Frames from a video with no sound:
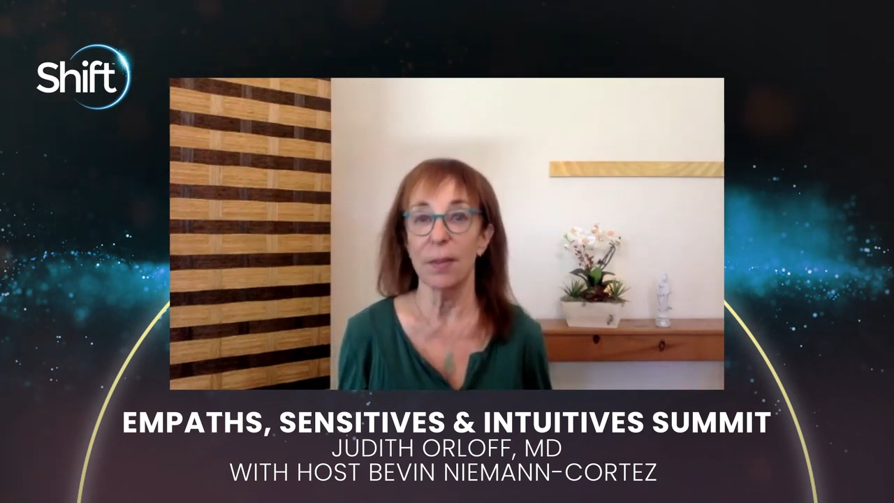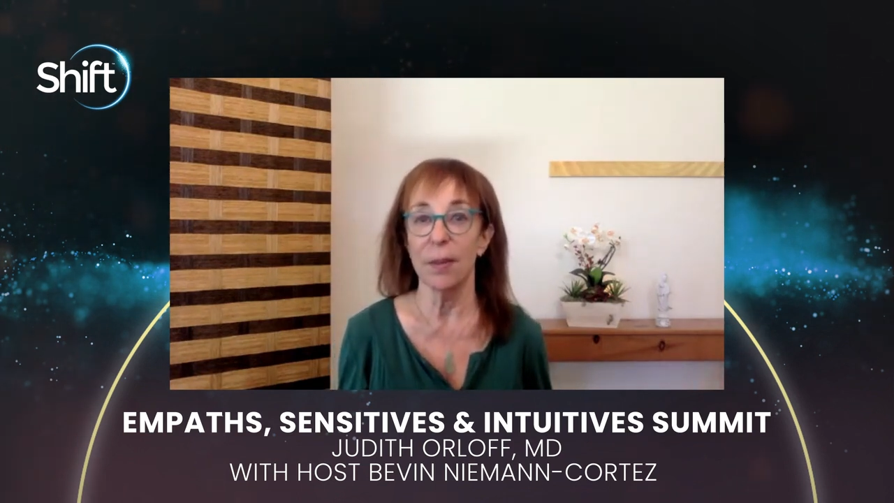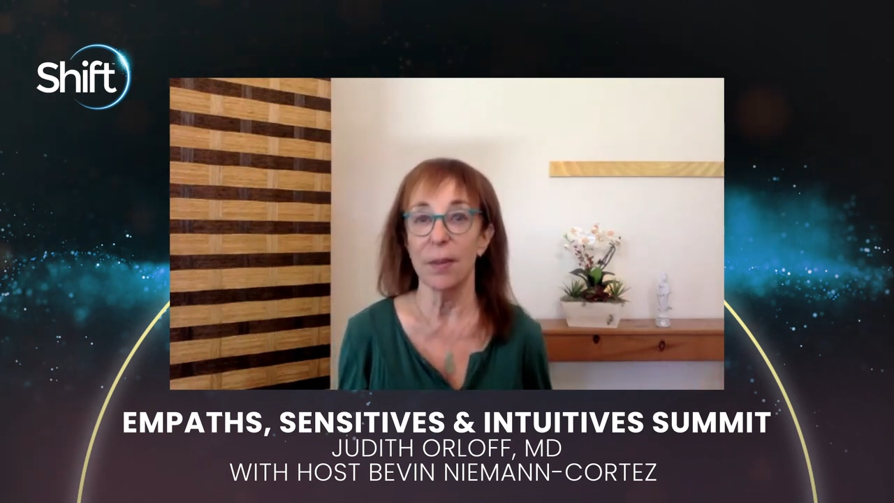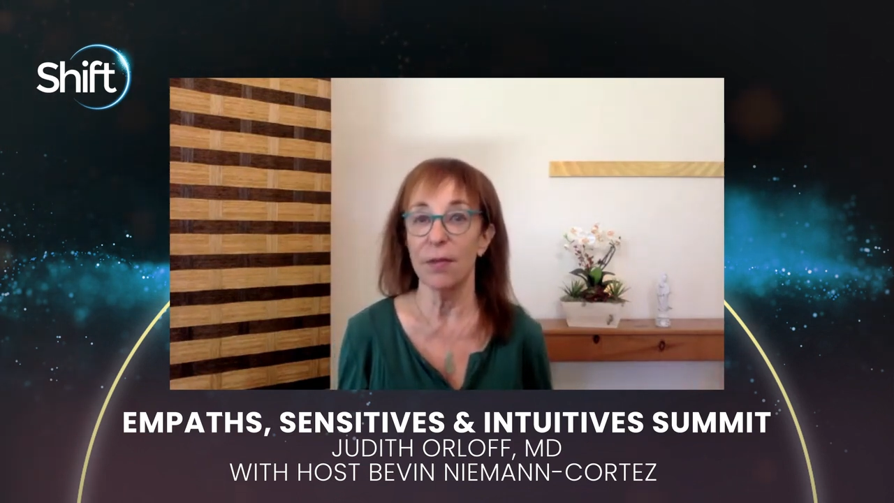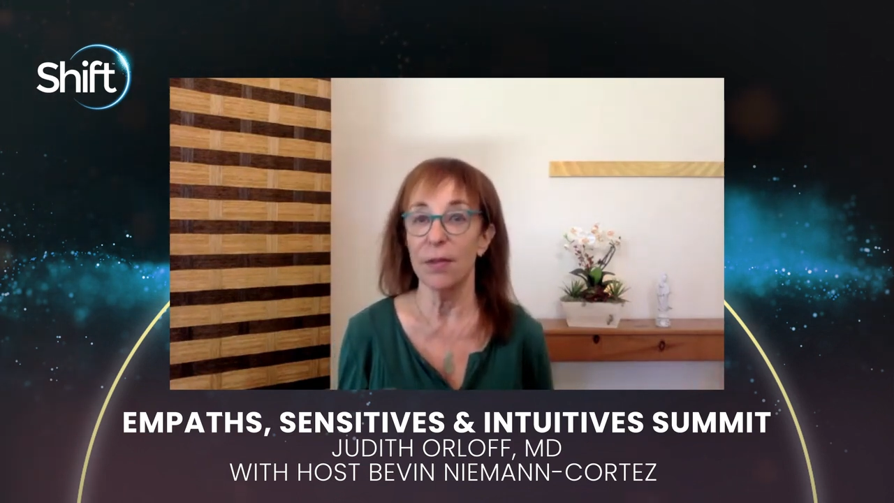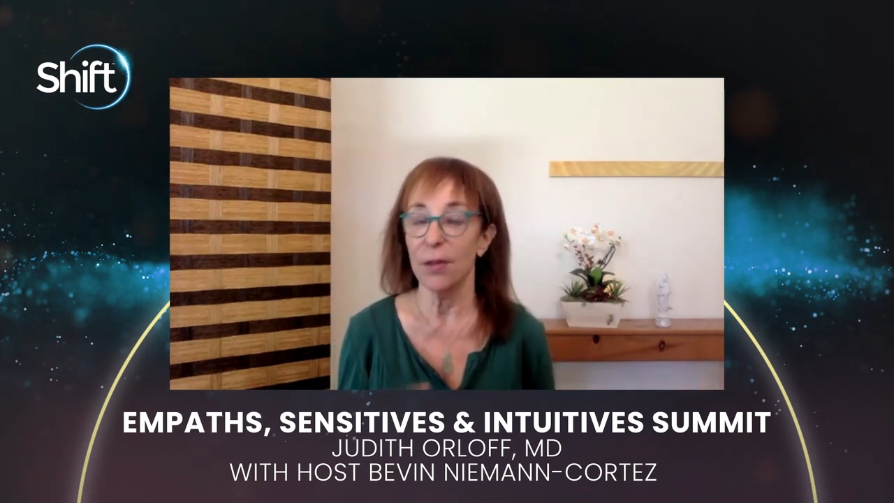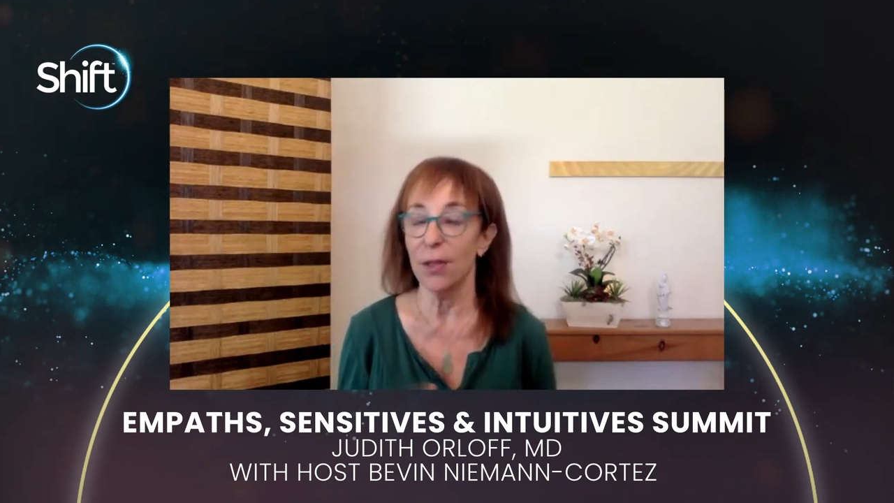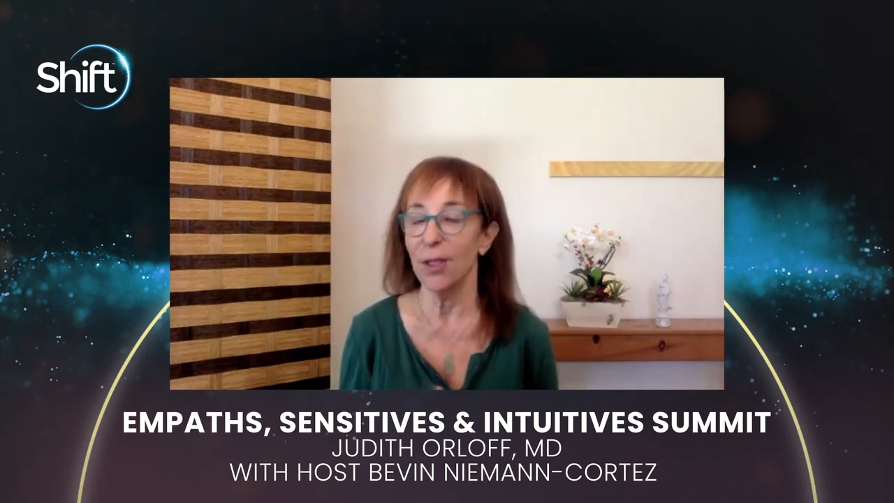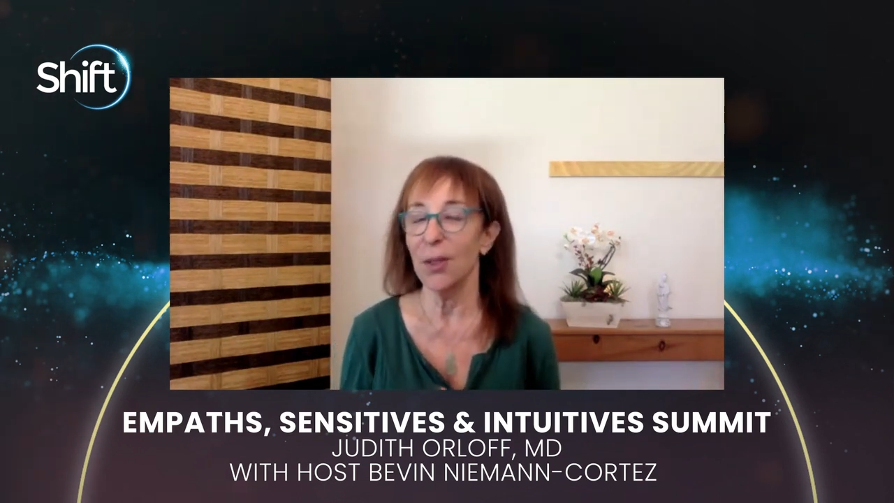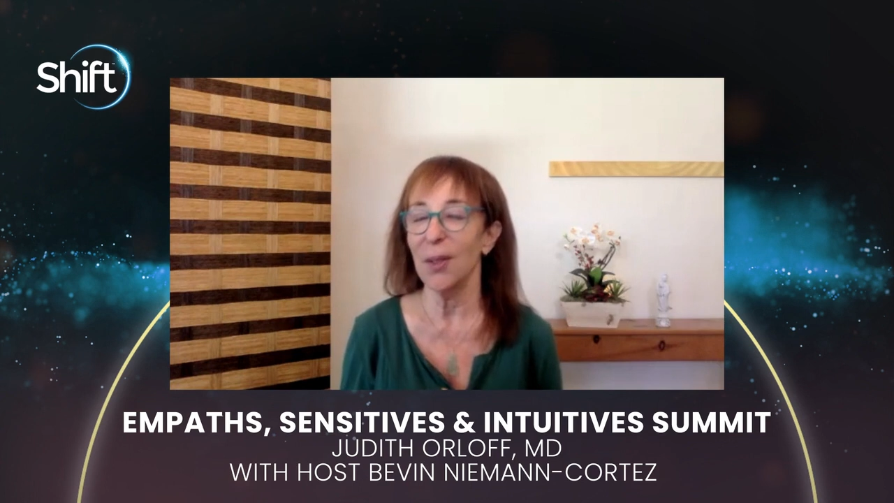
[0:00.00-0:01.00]
But if you're
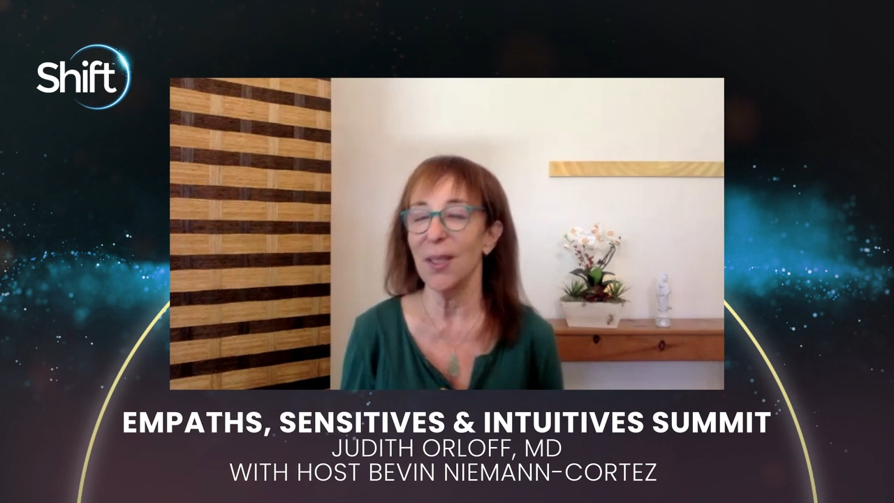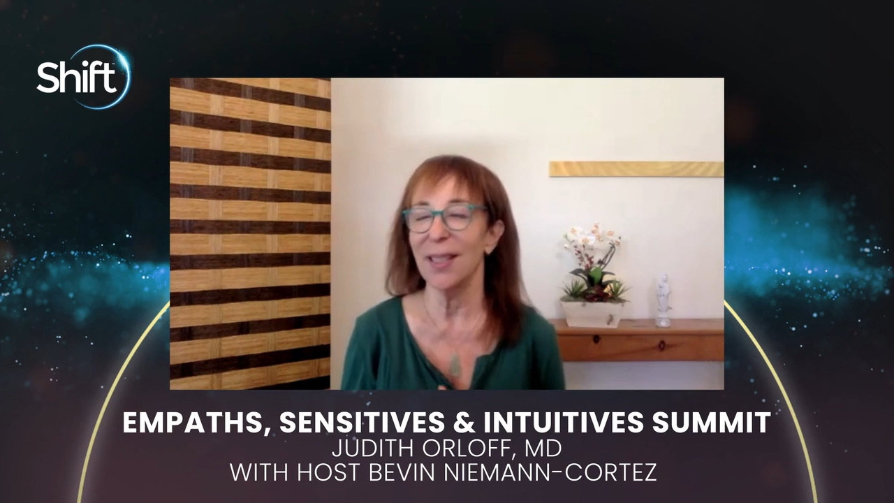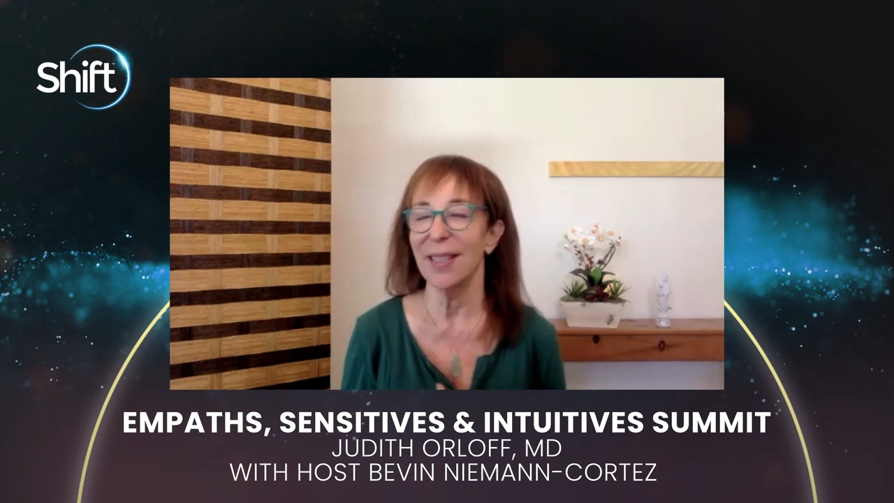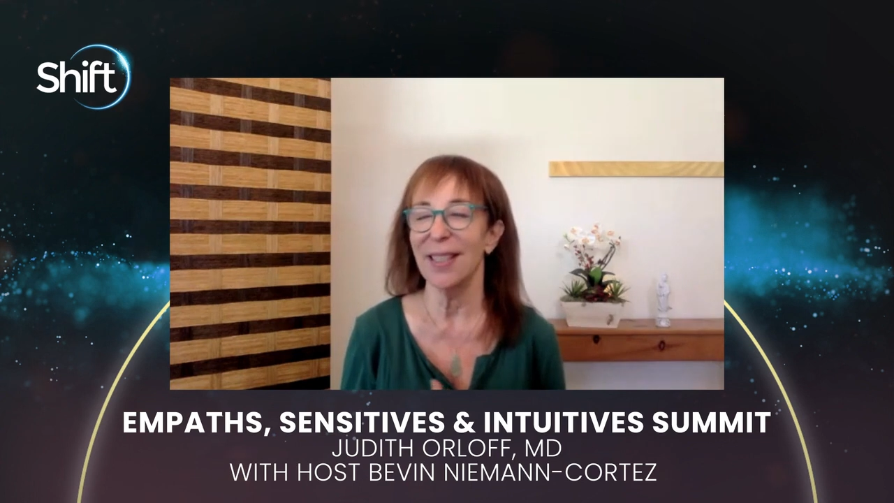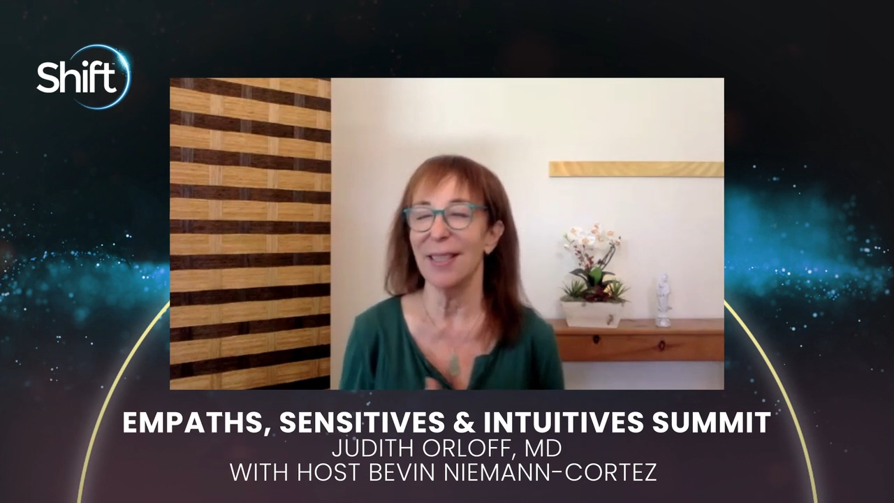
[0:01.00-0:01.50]
curious,